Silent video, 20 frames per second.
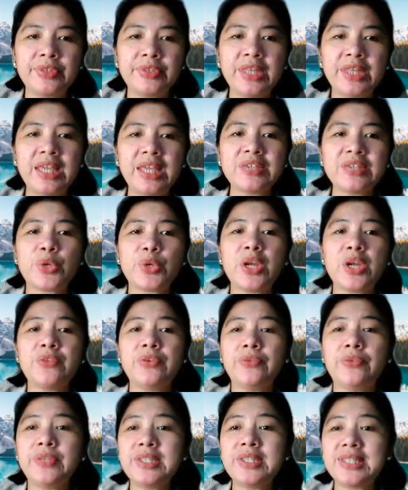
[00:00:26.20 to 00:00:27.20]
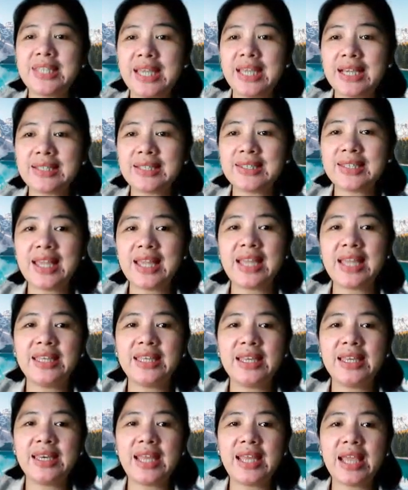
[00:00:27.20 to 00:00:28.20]
is 256 and
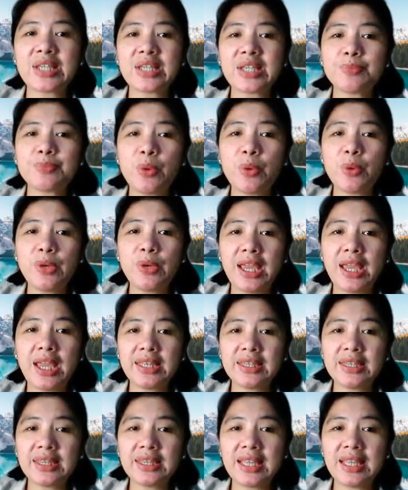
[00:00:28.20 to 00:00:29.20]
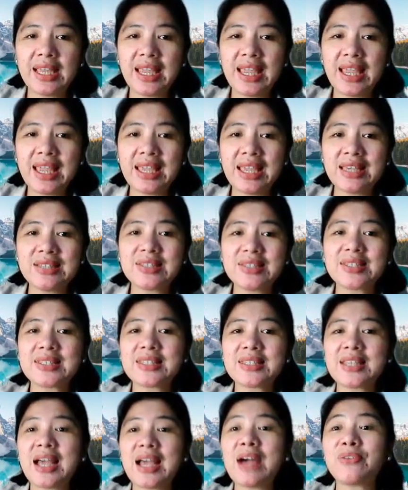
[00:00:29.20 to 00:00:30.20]
then the exponent
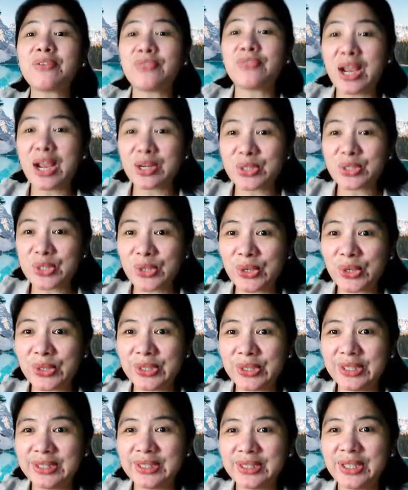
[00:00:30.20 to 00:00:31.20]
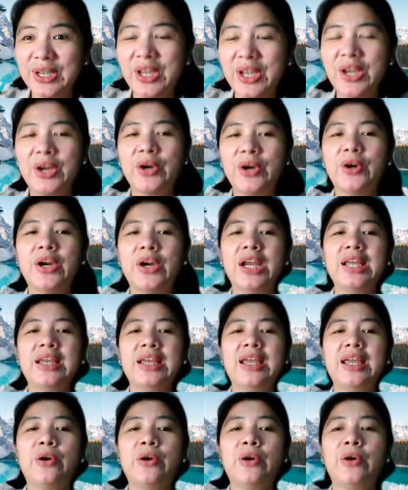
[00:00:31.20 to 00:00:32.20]
is a fraction or
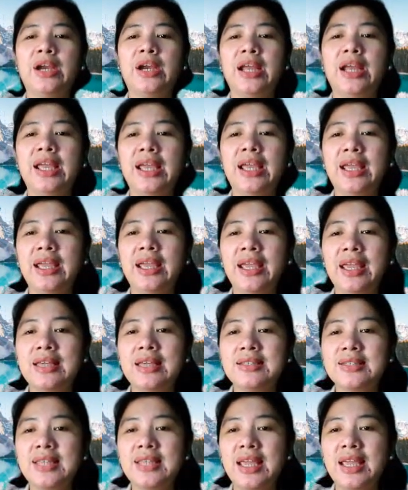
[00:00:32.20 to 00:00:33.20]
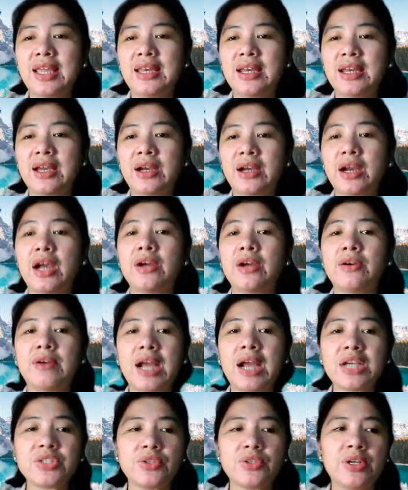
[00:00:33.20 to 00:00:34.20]
is in a
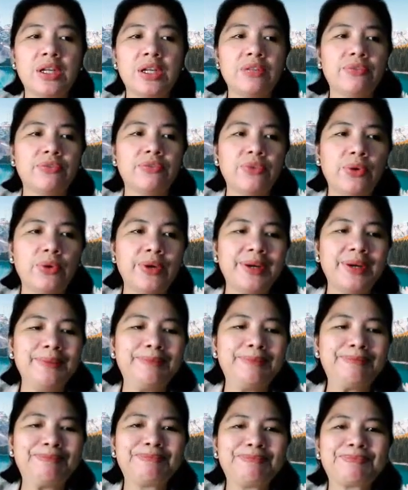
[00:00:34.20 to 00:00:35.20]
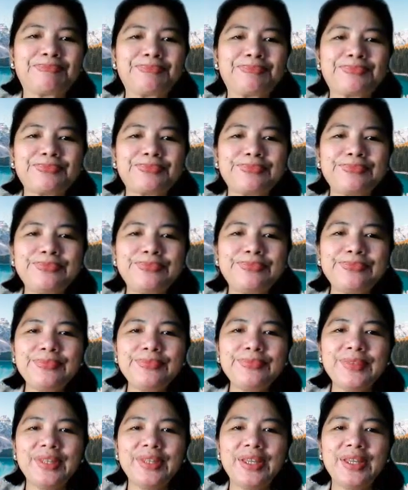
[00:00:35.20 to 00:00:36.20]
rational form.
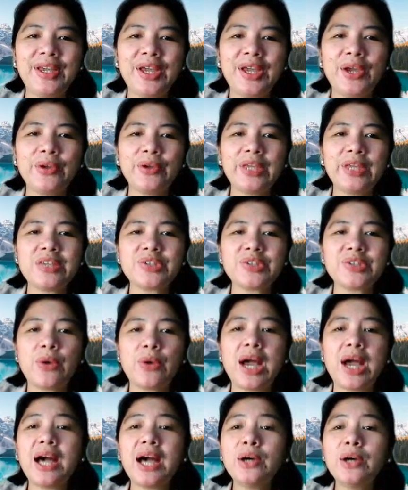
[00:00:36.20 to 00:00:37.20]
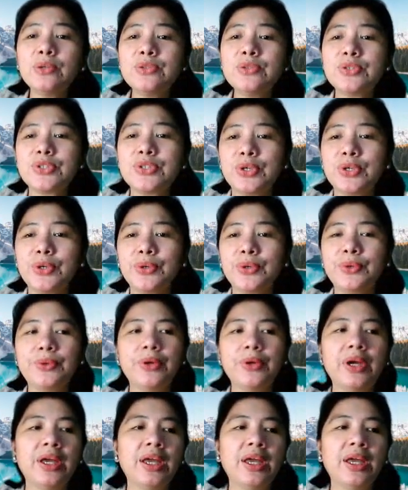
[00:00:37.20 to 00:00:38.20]
Okay, so how
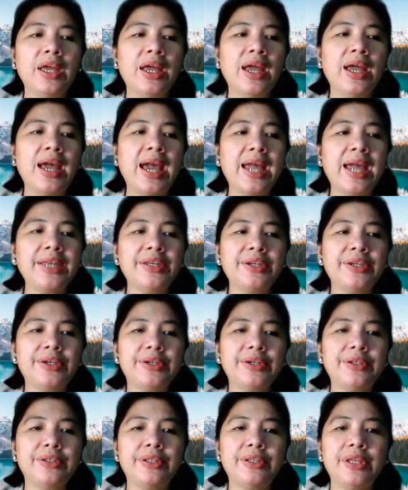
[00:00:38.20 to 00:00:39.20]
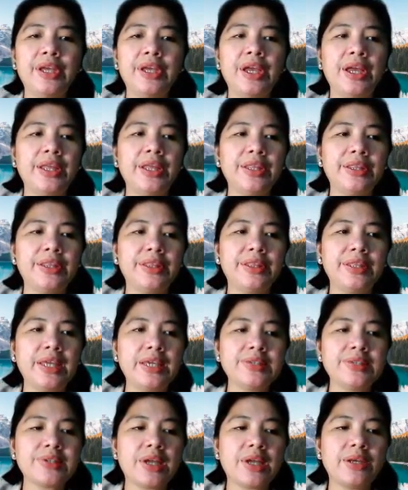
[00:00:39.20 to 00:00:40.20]
to handle
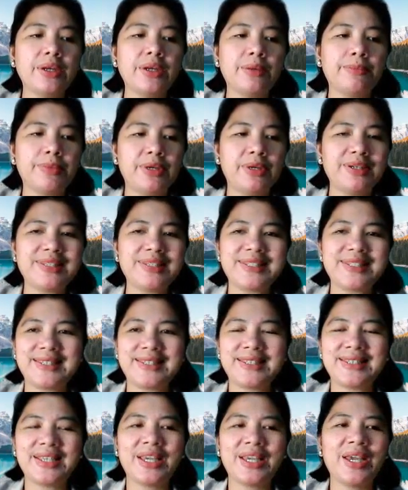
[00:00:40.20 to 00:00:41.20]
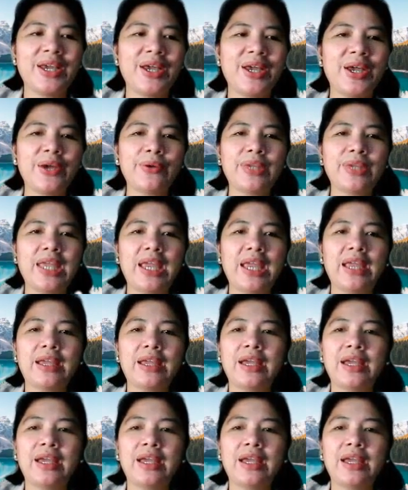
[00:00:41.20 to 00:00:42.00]
these numbers? Okay,